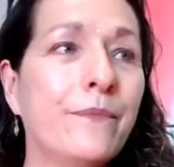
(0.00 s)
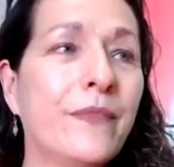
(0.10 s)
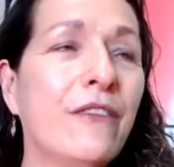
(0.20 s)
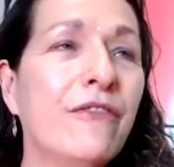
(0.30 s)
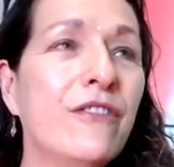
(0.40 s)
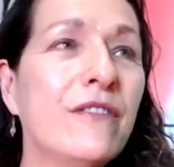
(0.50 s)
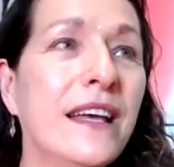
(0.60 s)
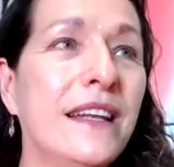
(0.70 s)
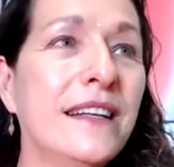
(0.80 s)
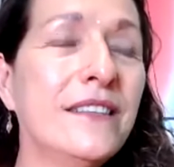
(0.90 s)
If you
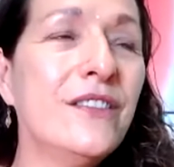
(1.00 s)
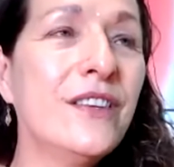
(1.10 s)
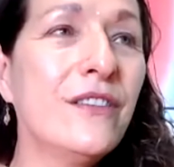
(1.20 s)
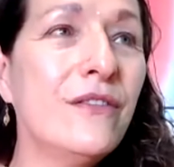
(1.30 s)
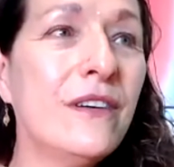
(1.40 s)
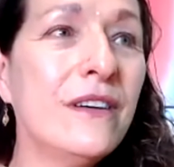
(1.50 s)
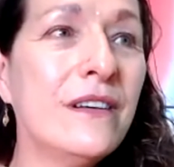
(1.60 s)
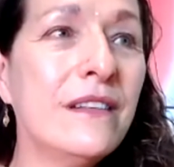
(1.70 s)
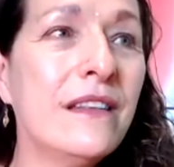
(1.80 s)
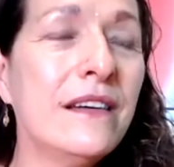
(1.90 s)
get into
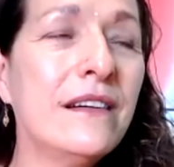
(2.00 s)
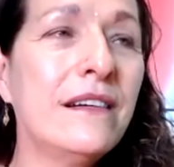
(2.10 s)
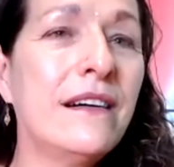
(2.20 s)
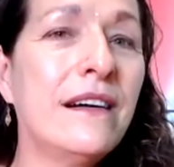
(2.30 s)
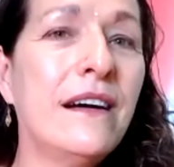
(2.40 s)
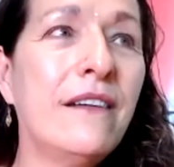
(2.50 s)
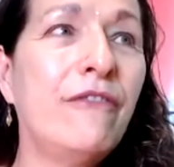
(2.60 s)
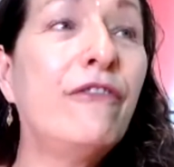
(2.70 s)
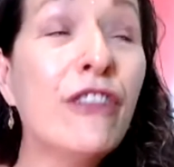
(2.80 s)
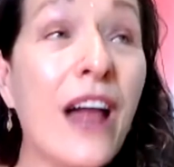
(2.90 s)
the
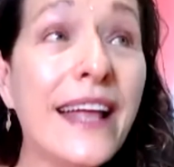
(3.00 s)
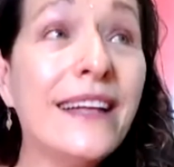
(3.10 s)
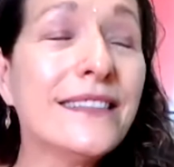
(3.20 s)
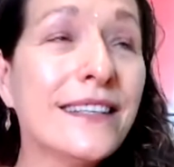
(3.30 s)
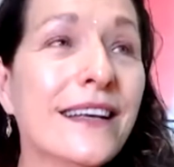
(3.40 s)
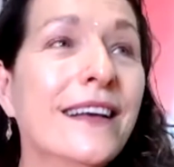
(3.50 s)
flight